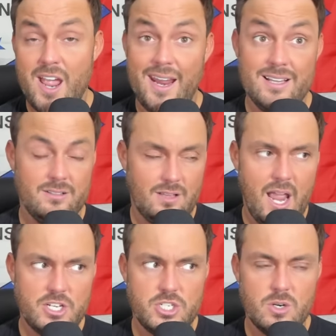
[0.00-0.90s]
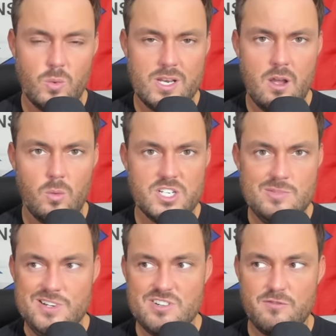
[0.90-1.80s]
And then last year, we know, we
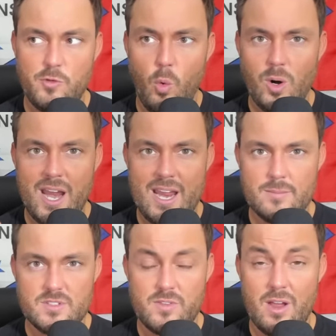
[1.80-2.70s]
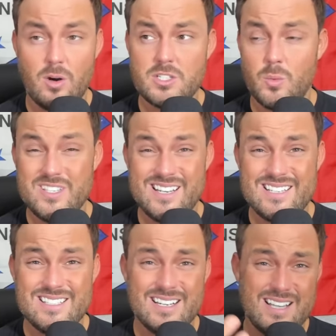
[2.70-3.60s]
just mentioned four games. That Arkansas went
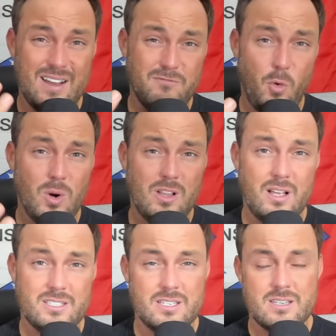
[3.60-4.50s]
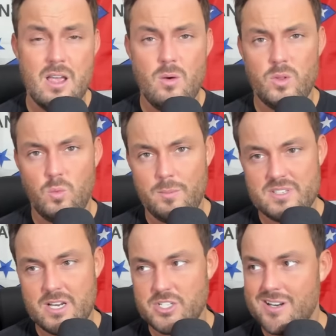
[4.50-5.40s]
6-6. They had four losses with one
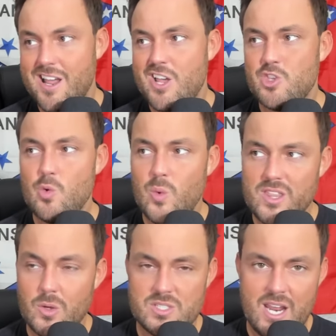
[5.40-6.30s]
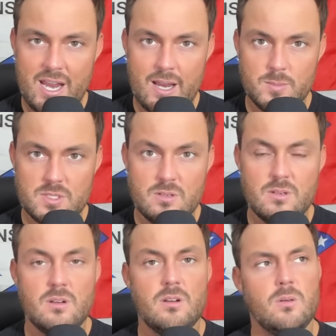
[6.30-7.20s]
possession. You win those games,
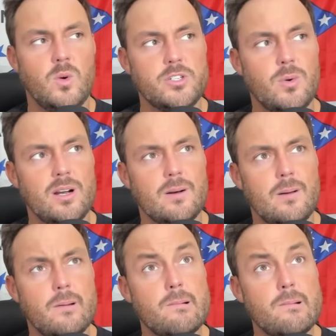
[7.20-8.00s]
what's your record?